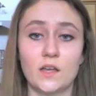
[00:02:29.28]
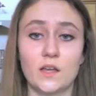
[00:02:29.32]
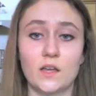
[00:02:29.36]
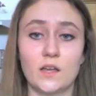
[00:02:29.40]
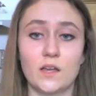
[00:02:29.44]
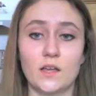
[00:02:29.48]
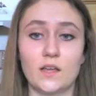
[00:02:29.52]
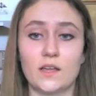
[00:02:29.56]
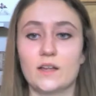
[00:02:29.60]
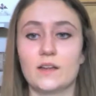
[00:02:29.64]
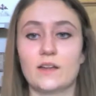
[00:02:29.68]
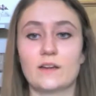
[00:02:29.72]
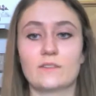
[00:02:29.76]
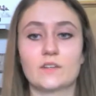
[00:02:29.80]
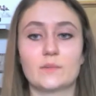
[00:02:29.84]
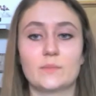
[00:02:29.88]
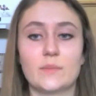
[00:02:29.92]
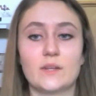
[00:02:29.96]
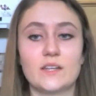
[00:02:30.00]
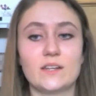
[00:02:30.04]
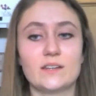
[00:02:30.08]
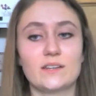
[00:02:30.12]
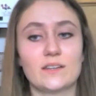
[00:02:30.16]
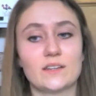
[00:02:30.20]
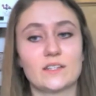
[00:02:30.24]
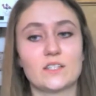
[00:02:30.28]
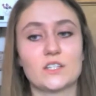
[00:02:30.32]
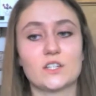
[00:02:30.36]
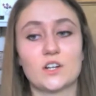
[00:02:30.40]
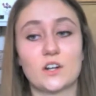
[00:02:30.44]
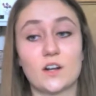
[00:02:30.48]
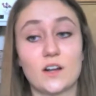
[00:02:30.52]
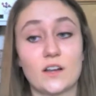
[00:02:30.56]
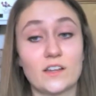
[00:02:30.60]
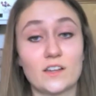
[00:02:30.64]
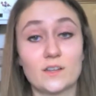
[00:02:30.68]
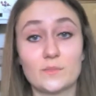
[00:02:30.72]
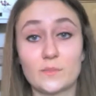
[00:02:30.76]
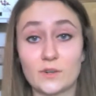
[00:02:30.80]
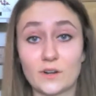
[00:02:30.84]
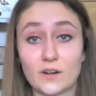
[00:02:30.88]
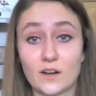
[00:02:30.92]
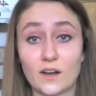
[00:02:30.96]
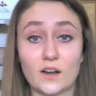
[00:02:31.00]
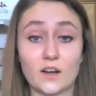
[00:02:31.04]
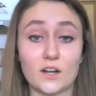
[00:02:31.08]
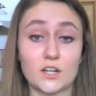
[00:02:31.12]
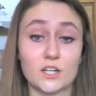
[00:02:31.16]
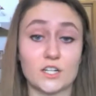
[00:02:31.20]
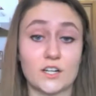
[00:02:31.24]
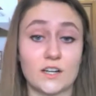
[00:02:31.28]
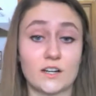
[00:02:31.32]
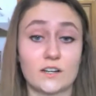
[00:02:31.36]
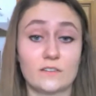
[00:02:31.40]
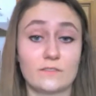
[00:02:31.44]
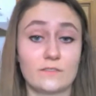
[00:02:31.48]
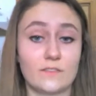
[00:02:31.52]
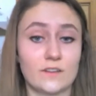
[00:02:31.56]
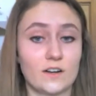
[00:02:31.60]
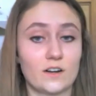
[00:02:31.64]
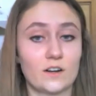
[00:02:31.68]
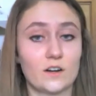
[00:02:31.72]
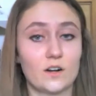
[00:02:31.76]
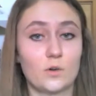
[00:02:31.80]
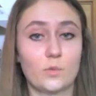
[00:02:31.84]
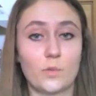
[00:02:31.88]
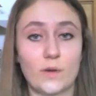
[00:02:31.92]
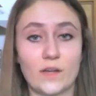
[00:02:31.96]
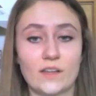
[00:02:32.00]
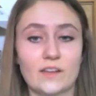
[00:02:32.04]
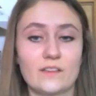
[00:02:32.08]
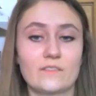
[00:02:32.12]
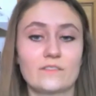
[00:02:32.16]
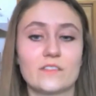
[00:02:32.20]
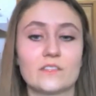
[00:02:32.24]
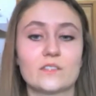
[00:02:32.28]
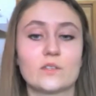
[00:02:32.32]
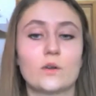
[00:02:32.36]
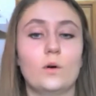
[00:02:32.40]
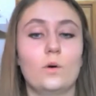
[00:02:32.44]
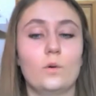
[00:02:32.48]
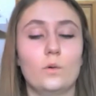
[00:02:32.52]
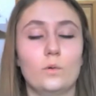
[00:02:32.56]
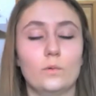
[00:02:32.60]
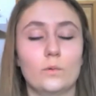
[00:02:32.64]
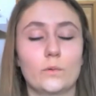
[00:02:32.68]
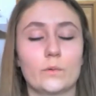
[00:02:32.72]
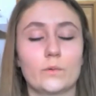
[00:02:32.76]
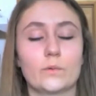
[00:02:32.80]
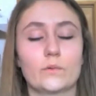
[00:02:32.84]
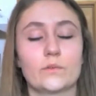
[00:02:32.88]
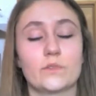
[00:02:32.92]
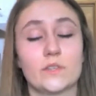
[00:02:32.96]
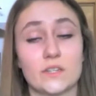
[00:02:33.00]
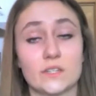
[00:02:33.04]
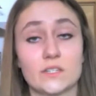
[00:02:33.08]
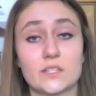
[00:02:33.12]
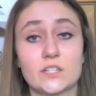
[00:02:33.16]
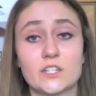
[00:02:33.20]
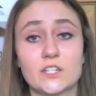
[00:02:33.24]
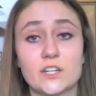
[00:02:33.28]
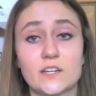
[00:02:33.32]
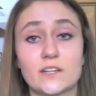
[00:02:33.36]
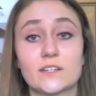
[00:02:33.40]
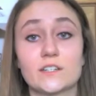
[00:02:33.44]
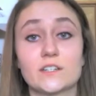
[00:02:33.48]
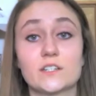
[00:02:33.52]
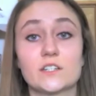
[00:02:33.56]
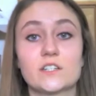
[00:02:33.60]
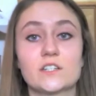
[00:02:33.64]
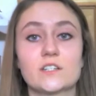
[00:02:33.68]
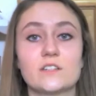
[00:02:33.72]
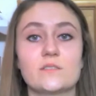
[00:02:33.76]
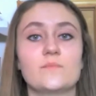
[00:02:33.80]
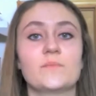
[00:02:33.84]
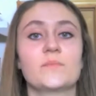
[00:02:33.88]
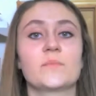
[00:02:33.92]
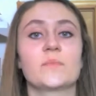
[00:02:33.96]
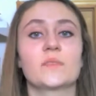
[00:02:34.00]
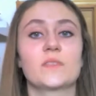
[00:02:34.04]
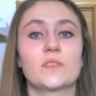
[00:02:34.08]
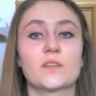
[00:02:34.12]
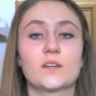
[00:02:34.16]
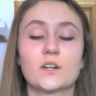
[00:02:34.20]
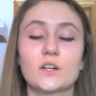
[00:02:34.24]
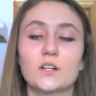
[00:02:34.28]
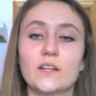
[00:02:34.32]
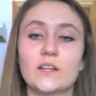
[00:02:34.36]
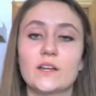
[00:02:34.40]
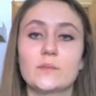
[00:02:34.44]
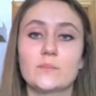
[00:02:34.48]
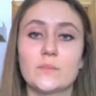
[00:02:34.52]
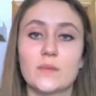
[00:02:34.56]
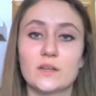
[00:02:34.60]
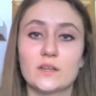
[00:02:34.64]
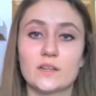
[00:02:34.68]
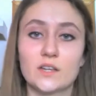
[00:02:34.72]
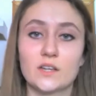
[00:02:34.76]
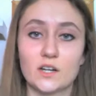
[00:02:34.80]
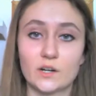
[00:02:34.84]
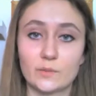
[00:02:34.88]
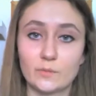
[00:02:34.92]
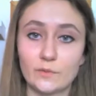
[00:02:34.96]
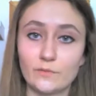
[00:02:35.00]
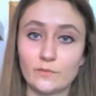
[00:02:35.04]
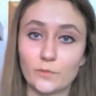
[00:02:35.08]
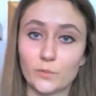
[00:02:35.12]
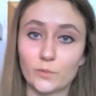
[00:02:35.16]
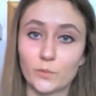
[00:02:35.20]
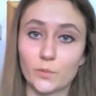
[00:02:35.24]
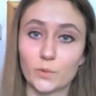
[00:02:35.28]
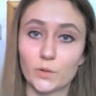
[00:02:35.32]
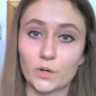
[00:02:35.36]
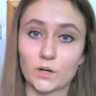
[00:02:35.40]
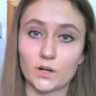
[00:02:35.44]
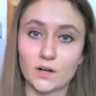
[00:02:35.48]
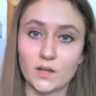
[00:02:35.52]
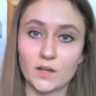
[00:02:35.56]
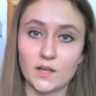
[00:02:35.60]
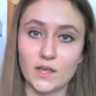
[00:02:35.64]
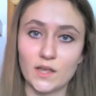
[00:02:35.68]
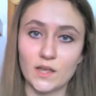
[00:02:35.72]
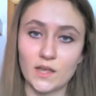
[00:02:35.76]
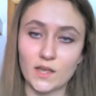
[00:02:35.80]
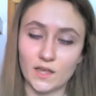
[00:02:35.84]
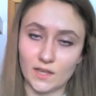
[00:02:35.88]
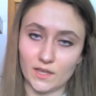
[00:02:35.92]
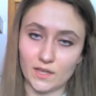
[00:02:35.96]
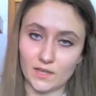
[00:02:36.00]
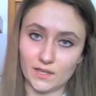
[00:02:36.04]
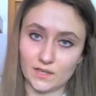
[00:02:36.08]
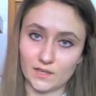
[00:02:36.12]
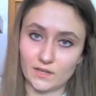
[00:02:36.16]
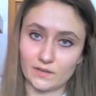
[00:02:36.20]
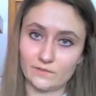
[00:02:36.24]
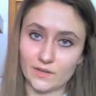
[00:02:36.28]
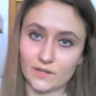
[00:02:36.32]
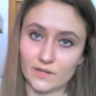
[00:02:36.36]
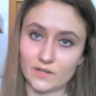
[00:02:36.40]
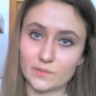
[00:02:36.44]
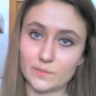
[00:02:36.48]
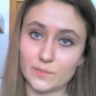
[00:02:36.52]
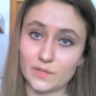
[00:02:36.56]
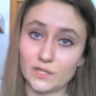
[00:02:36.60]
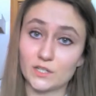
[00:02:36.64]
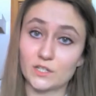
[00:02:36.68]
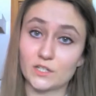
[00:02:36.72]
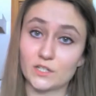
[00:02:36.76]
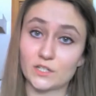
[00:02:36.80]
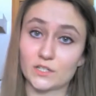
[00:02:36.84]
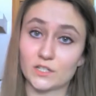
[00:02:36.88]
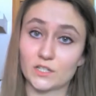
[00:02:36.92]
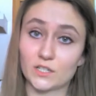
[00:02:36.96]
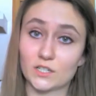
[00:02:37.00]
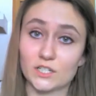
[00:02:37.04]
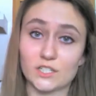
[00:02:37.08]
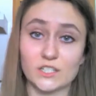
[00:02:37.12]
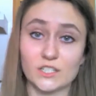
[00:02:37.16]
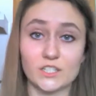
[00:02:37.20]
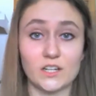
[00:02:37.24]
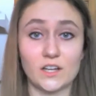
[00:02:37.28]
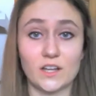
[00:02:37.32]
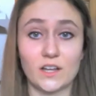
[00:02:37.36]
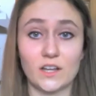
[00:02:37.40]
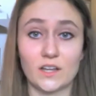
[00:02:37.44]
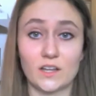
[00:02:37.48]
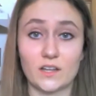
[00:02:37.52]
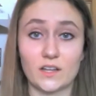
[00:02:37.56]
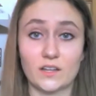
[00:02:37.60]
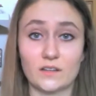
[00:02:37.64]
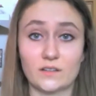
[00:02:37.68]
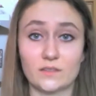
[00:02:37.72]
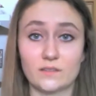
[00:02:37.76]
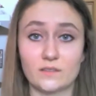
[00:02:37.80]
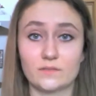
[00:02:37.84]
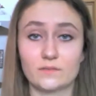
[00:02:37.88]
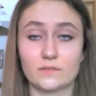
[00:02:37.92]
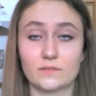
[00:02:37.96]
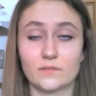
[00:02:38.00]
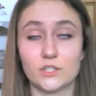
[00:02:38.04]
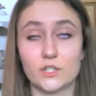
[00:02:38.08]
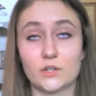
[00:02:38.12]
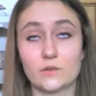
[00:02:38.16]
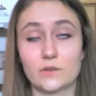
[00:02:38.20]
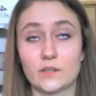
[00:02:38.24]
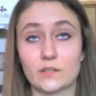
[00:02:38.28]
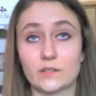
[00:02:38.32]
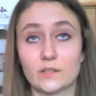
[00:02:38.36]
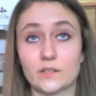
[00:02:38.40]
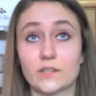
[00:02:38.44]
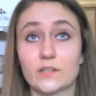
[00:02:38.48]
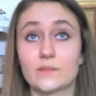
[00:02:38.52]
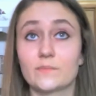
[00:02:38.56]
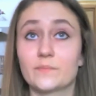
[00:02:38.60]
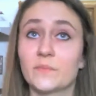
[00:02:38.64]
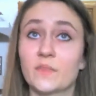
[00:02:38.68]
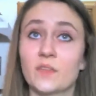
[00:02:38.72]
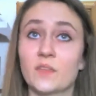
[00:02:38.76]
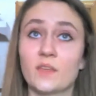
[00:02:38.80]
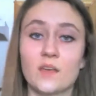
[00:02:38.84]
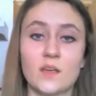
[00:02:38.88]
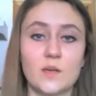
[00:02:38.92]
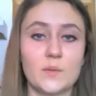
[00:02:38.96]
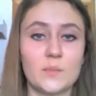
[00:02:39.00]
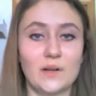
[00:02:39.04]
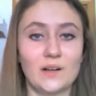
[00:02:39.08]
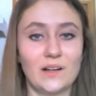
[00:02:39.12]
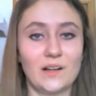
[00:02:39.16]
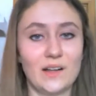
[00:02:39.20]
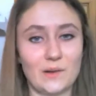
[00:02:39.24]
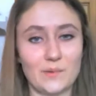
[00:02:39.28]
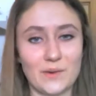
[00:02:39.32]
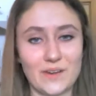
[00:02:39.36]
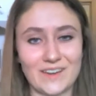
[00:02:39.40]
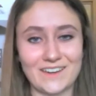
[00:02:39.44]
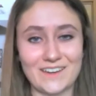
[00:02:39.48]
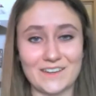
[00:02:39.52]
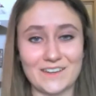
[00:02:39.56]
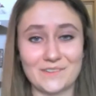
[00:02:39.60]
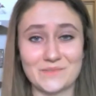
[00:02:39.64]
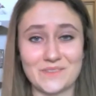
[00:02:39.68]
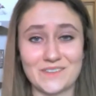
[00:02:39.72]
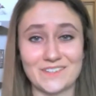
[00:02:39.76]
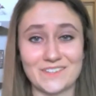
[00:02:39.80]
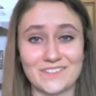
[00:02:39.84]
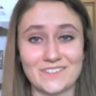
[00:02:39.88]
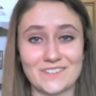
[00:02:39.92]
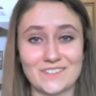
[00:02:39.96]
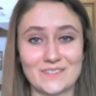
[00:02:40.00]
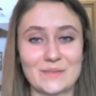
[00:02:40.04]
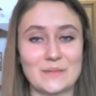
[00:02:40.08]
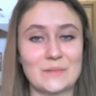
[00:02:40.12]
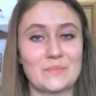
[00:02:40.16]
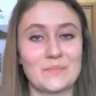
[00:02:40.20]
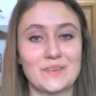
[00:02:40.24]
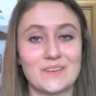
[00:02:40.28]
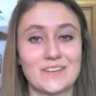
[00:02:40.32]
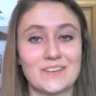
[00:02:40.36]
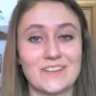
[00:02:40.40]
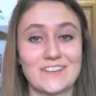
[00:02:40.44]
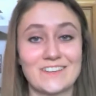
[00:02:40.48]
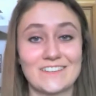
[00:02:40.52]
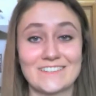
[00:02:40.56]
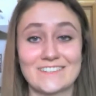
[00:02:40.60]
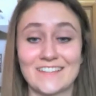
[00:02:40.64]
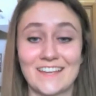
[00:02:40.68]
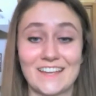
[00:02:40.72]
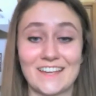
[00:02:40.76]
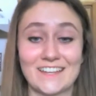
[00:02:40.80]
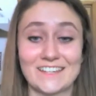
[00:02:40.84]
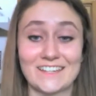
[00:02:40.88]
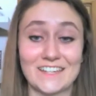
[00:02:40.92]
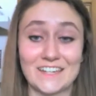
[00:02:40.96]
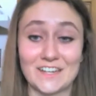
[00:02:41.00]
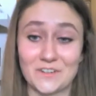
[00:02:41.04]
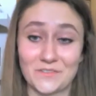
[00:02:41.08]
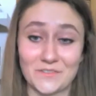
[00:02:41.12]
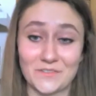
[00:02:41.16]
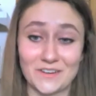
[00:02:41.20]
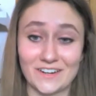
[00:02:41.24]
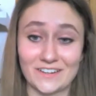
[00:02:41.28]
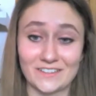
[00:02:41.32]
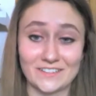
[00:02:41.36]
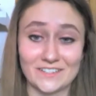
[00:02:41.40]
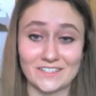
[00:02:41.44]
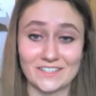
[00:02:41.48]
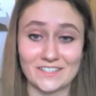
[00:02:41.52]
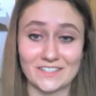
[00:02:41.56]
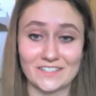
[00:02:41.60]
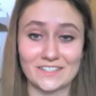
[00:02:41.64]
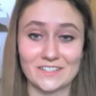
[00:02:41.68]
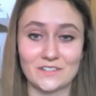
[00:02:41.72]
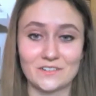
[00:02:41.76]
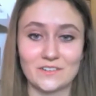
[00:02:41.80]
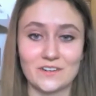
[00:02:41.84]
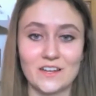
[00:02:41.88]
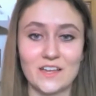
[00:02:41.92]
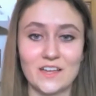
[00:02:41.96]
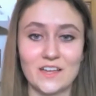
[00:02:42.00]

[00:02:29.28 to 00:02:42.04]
And after many nights crying in prayer, trying to figure a way out of this whole thing has changed. The girl I had met a year before invited me to church, and jokingly, but I went anyways because I didn't know what else to do.